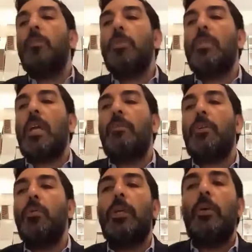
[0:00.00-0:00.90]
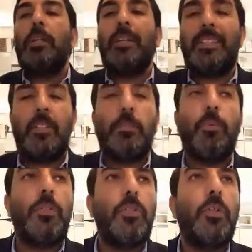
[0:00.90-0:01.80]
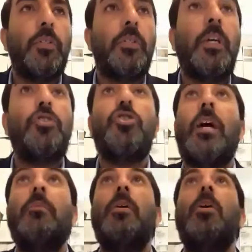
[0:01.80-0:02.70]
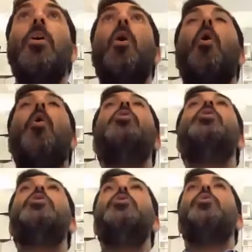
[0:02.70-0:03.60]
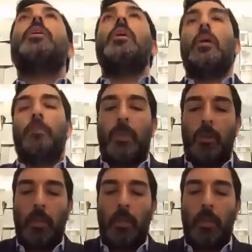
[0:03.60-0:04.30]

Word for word: will save you. You will go to get to the point that you're going to say, Hashem, only you can help me.